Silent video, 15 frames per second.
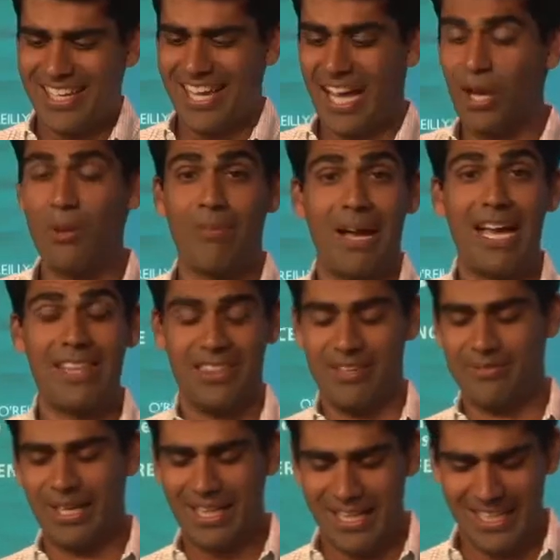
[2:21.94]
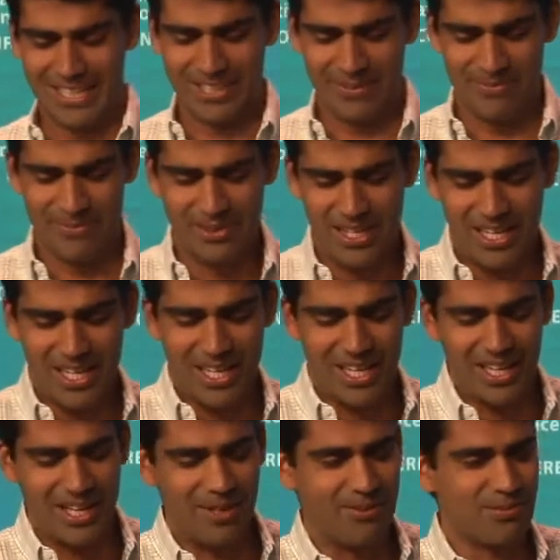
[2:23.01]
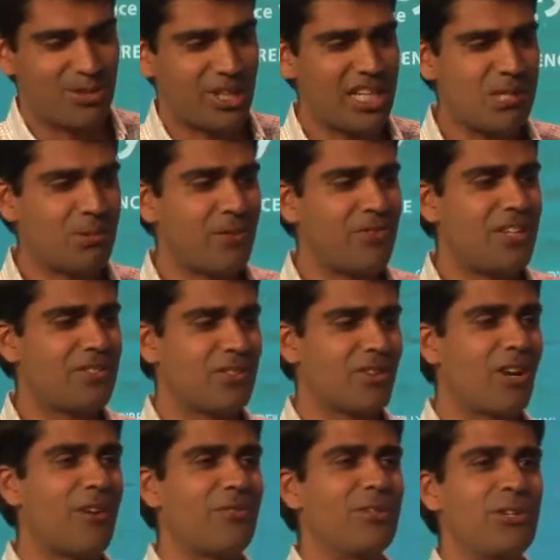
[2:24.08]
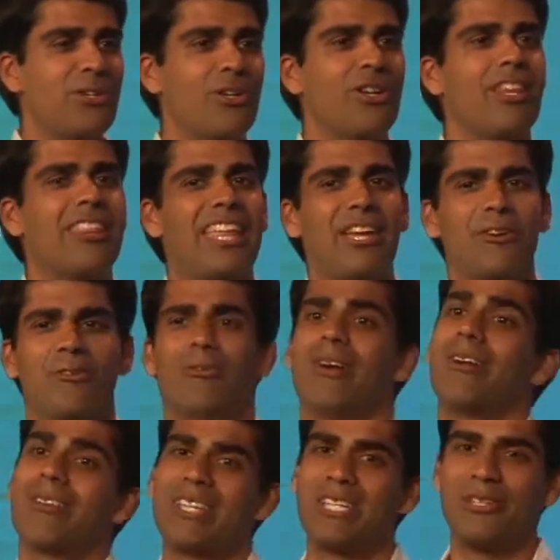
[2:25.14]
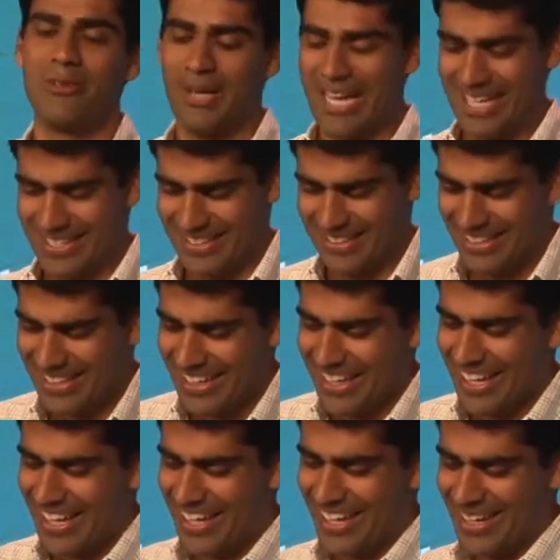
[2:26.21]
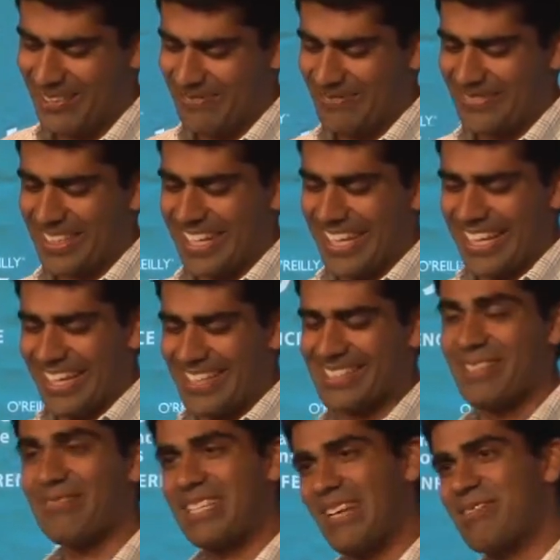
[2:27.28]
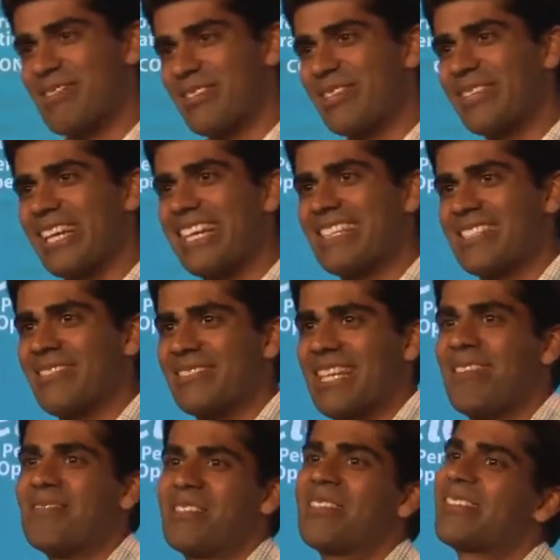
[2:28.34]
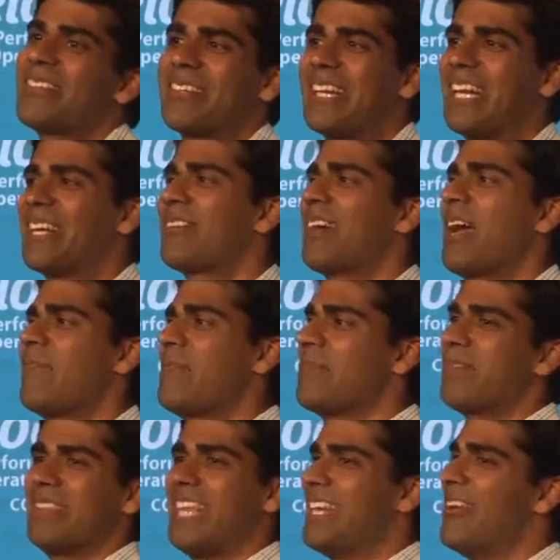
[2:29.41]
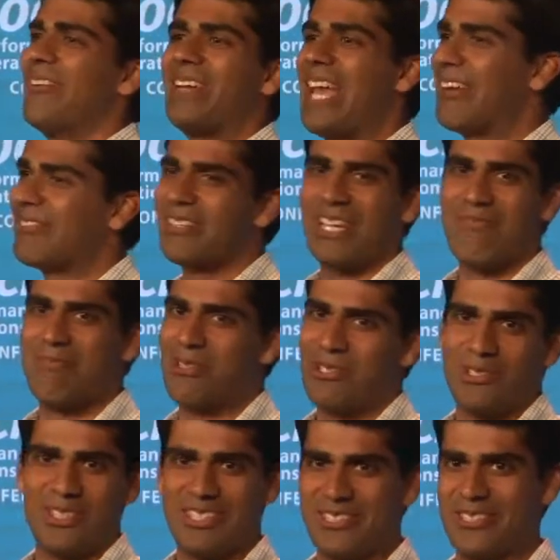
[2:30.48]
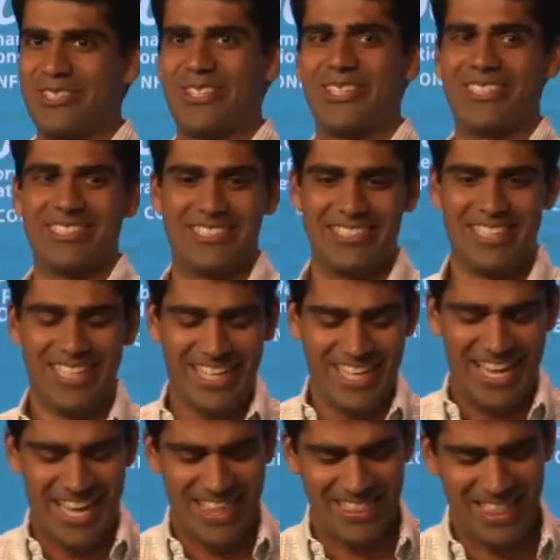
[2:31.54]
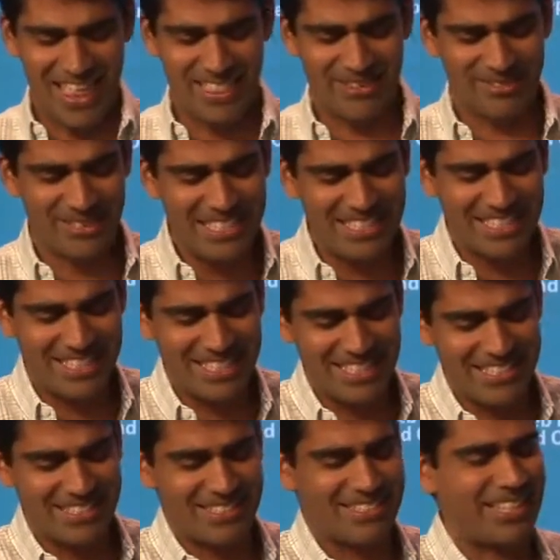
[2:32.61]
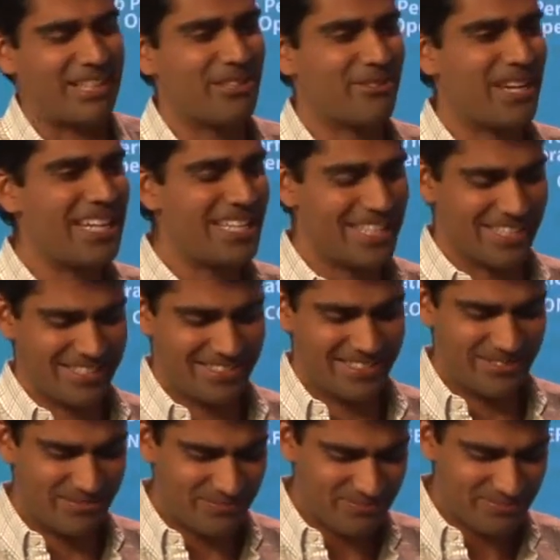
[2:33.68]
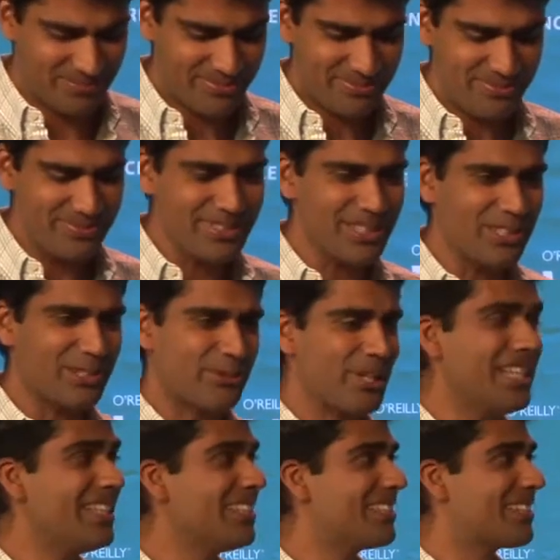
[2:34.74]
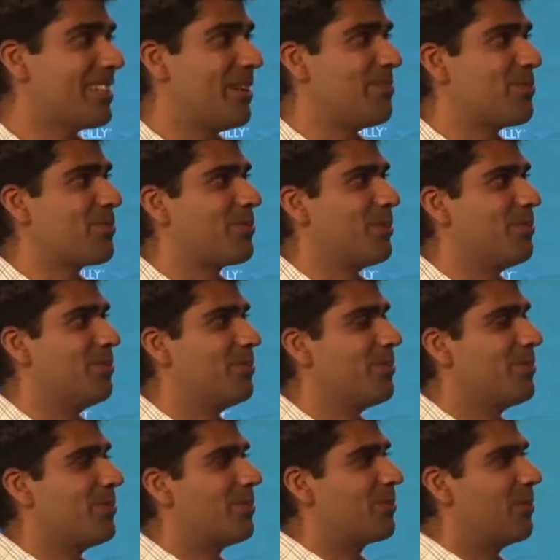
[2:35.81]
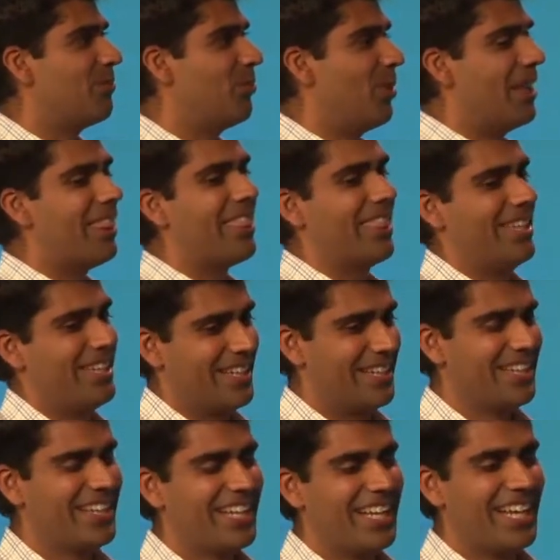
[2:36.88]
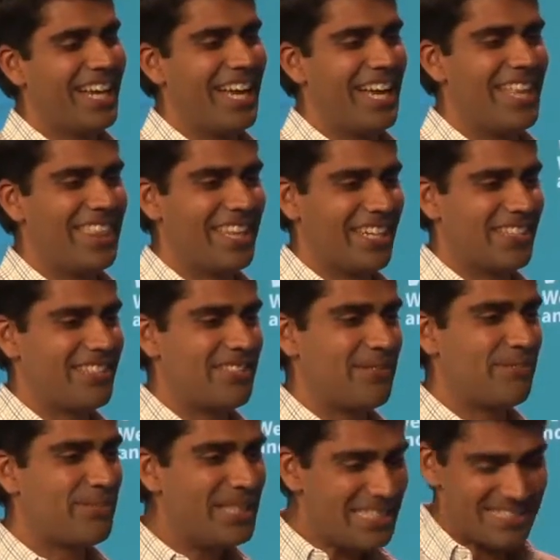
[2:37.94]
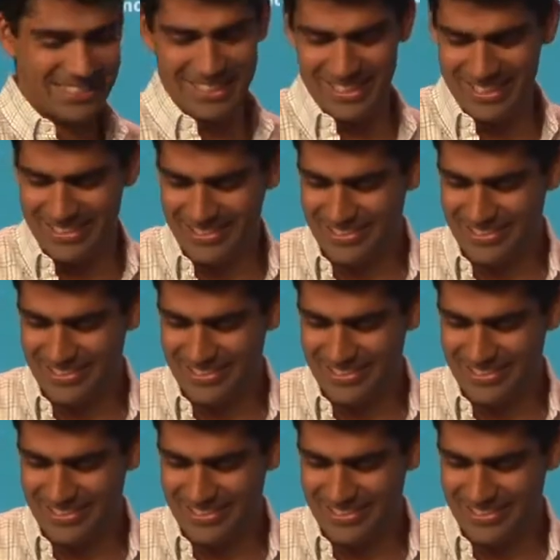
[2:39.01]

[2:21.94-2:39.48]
I don't mind them, I like them. Um, Chinese buffets are often good, they are rarely great. Um, sometimes they're okay, sometimes they're, they're kind of crappy, but they don't ever get Michelin stars. And, and the reason is, is that greatness, greatness comes from, from one thing, and that is simplicity.